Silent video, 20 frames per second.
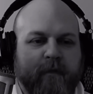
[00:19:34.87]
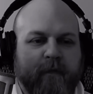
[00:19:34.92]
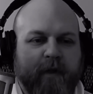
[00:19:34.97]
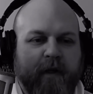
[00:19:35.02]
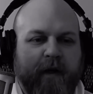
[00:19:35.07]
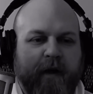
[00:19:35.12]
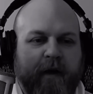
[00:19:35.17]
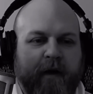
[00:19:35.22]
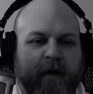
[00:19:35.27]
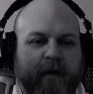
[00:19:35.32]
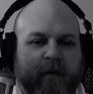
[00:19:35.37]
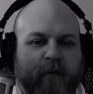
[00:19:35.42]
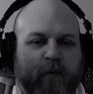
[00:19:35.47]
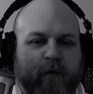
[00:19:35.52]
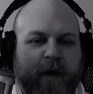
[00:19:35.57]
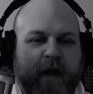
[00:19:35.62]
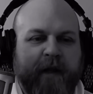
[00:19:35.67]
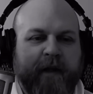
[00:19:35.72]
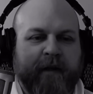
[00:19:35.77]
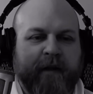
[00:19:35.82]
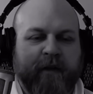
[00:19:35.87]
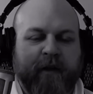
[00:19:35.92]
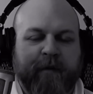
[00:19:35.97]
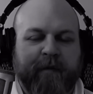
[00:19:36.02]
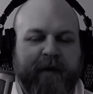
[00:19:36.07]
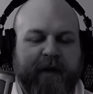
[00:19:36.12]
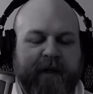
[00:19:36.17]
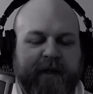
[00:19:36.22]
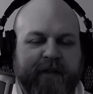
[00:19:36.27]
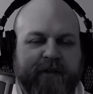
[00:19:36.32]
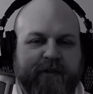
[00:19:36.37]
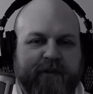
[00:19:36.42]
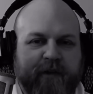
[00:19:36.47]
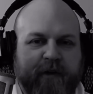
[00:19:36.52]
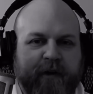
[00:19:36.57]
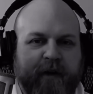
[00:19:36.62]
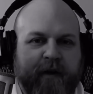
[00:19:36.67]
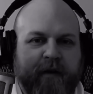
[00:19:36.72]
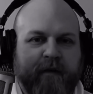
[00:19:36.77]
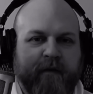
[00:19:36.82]
Writing a little bit of
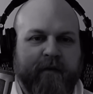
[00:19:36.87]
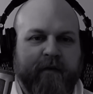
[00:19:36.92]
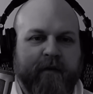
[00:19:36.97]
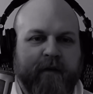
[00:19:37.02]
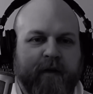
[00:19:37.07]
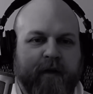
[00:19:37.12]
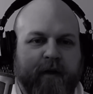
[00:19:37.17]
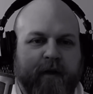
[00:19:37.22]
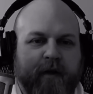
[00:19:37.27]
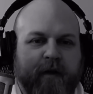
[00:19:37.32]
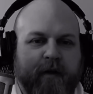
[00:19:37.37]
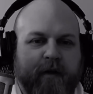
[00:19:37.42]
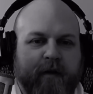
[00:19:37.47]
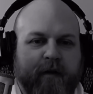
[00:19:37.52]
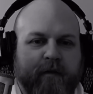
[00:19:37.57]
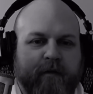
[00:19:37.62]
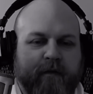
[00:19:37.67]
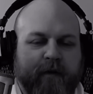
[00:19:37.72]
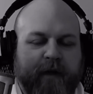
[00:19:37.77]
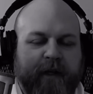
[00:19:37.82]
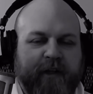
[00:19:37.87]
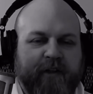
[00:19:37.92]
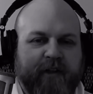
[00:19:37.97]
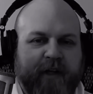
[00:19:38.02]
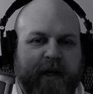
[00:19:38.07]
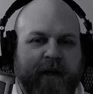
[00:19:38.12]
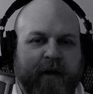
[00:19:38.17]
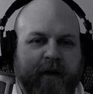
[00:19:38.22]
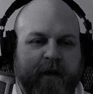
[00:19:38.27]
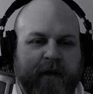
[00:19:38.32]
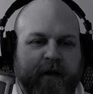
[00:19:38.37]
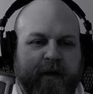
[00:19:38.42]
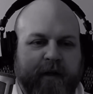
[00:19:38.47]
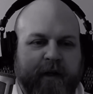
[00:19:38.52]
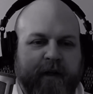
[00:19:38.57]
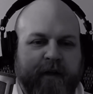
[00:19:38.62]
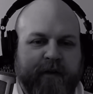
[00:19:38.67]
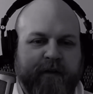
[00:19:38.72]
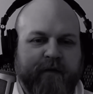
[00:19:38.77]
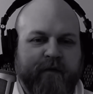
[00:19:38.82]
history for each area,
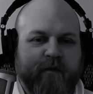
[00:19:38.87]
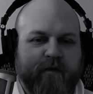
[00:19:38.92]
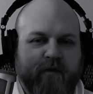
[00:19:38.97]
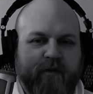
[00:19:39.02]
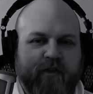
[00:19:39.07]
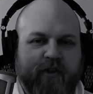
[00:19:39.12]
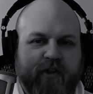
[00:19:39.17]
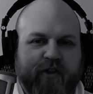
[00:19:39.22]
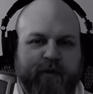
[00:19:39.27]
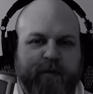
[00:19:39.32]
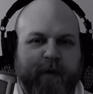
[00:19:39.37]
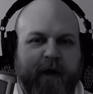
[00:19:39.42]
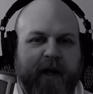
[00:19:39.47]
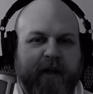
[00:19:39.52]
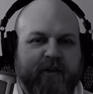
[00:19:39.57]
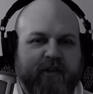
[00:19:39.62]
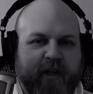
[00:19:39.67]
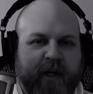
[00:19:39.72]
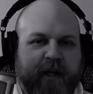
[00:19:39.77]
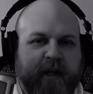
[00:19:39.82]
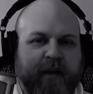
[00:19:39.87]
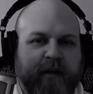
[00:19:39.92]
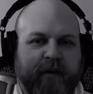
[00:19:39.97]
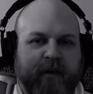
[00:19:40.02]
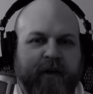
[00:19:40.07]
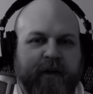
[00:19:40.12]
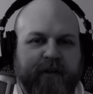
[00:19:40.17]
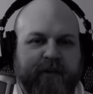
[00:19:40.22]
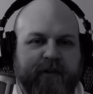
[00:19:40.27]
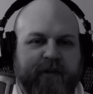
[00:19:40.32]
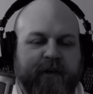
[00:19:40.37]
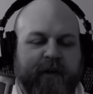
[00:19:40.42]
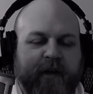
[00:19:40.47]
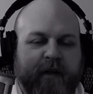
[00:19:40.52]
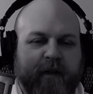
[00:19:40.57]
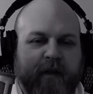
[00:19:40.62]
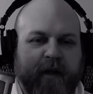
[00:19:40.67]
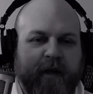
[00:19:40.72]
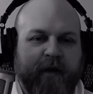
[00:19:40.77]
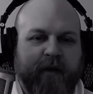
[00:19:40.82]
kind of just spot checking your history.
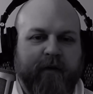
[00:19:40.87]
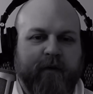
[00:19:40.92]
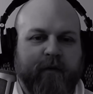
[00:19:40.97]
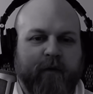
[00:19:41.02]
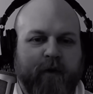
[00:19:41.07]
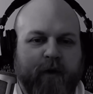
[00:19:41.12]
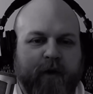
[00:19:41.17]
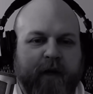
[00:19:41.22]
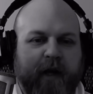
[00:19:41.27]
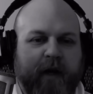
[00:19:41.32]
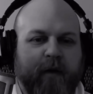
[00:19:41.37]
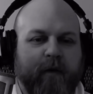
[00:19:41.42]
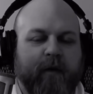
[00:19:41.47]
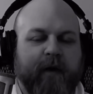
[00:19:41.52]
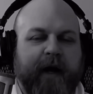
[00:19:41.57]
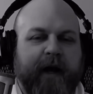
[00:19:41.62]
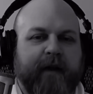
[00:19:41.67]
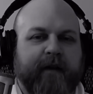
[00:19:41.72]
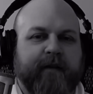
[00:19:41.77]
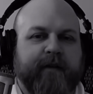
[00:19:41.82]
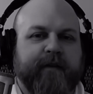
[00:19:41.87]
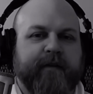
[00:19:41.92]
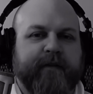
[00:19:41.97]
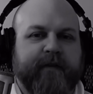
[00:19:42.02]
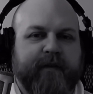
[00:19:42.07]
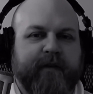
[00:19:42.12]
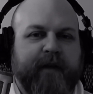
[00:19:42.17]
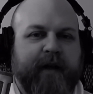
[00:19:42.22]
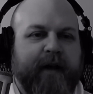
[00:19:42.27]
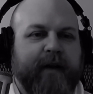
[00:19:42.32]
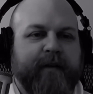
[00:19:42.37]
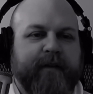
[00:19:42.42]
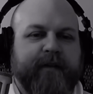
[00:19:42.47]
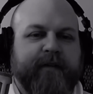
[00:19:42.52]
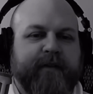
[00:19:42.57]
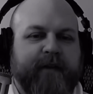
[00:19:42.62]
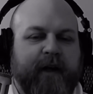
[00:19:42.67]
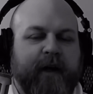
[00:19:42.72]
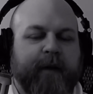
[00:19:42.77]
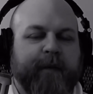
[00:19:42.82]
Like, okay, how did this
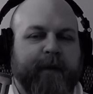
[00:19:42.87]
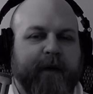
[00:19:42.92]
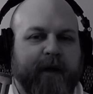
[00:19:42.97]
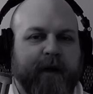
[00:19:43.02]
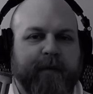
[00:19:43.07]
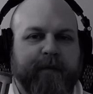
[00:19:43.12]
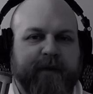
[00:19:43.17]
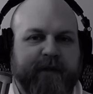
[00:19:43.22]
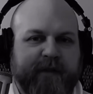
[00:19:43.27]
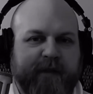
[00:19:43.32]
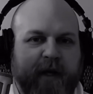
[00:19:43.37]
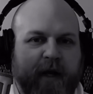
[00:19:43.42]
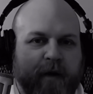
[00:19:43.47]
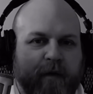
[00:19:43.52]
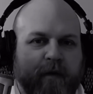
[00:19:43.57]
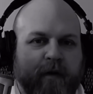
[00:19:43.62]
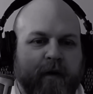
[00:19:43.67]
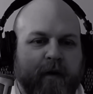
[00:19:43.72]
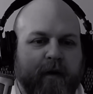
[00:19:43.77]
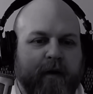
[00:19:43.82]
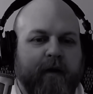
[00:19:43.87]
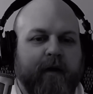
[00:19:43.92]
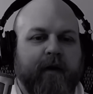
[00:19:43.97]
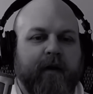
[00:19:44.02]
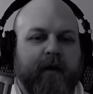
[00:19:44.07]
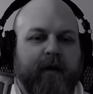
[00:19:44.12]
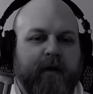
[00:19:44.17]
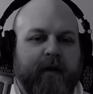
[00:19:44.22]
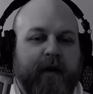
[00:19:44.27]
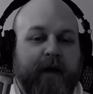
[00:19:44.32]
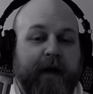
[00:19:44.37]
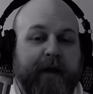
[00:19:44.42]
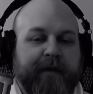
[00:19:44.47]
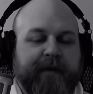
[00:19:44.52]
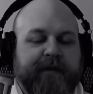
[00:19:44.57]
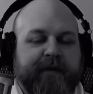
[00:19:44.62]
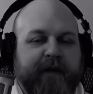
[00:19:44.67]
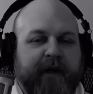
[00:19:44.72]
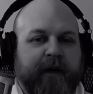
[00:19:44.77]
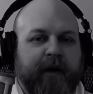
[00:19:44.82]
town become this town? How did
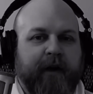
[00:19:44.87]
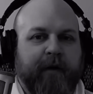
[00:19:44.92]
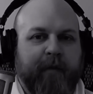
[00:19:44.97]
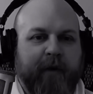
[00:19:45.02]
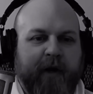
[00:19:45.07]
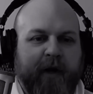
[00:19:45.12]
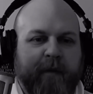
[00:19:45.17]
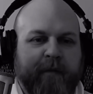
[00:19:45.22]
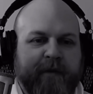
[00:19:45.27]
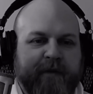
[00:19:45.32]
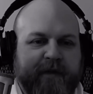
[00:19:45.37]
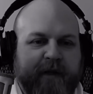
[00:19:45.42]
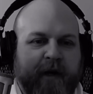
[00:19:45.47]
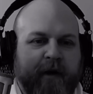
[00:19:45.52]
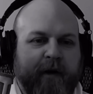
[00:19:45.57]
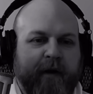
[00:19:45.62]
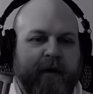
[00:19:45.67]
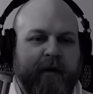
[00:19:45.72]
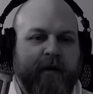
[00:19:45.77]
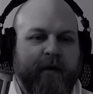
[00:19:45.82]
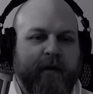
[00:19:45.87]
this area become this area?